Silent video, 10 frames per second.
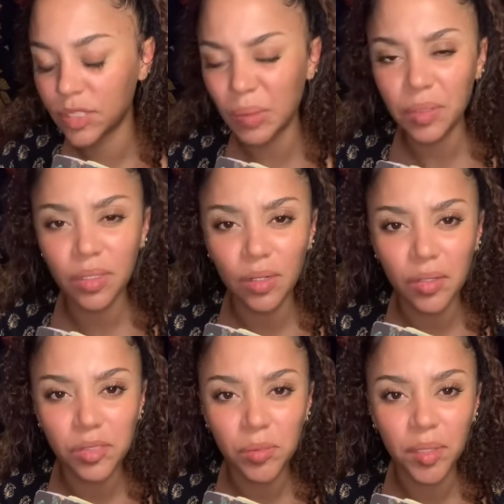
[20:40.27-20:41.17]
Something could
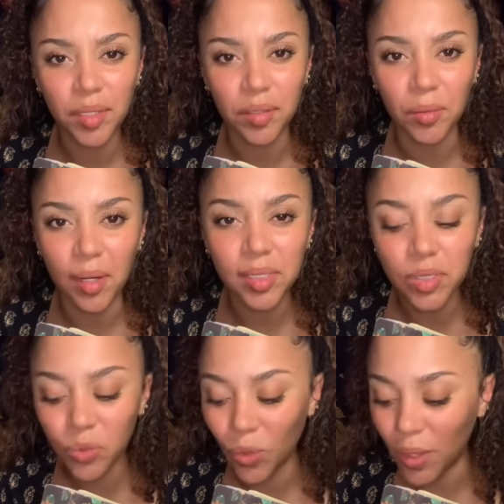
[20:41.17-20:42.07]
also be an
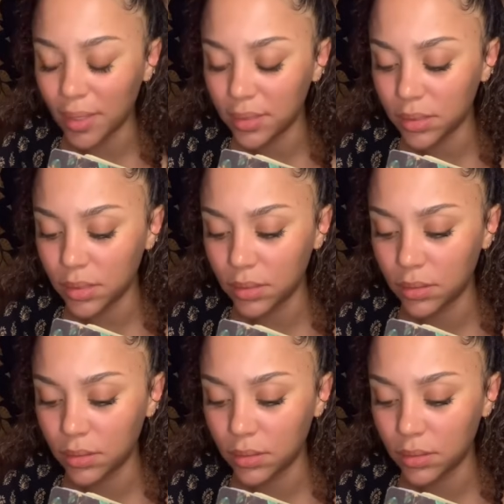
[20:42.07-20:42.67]
arrest warrant.